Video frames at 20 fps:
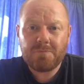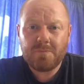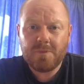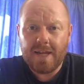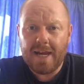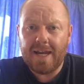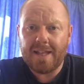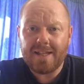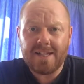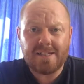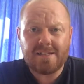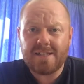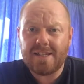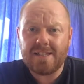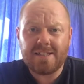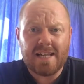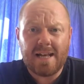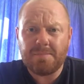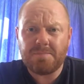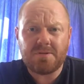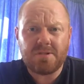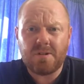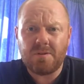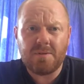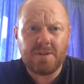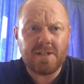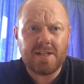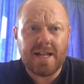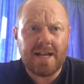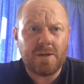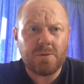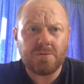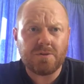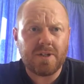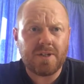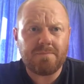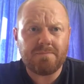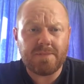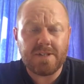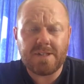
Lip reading: This absolutely nails it.